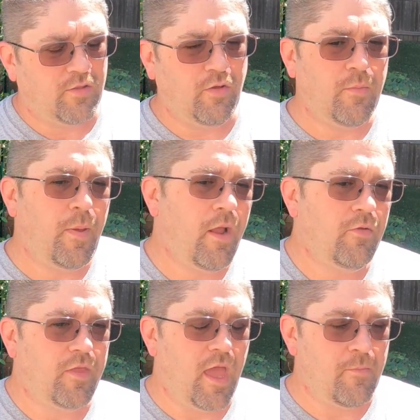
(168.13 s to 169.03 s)
to
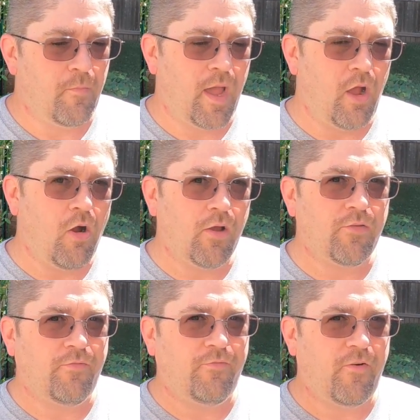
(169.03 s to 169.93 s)
compare that my
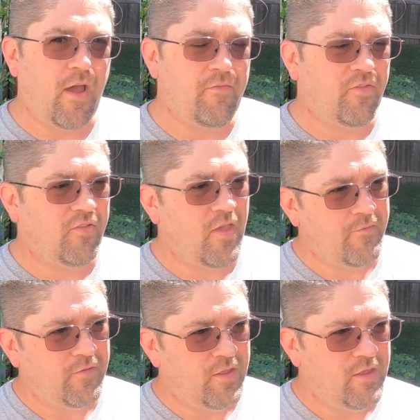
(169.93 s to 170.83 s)
rx
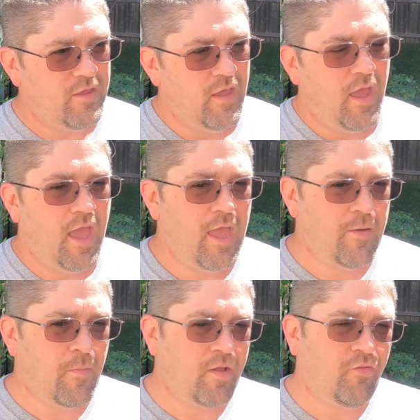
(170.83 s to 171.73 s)
570
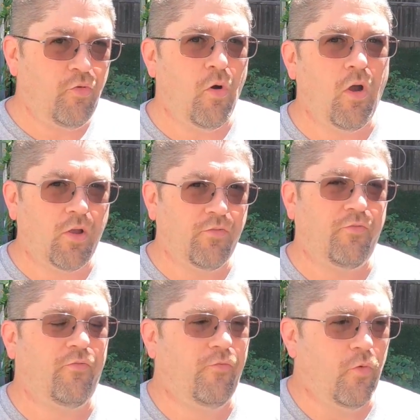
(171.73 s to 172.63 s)
and my two rx
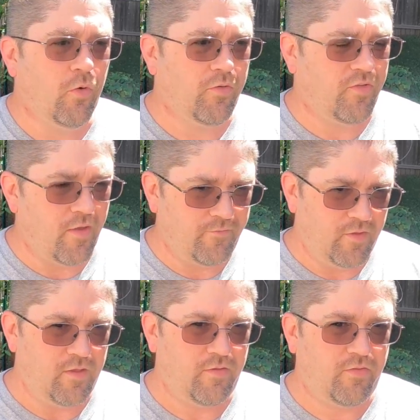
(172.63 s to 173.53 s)

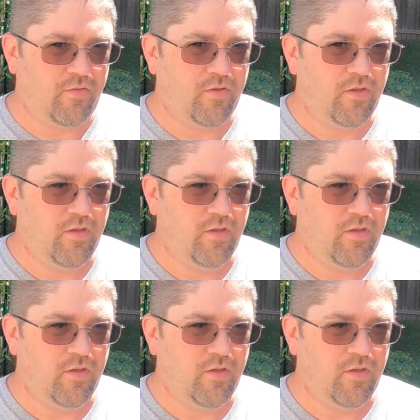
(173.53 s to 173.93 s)
470s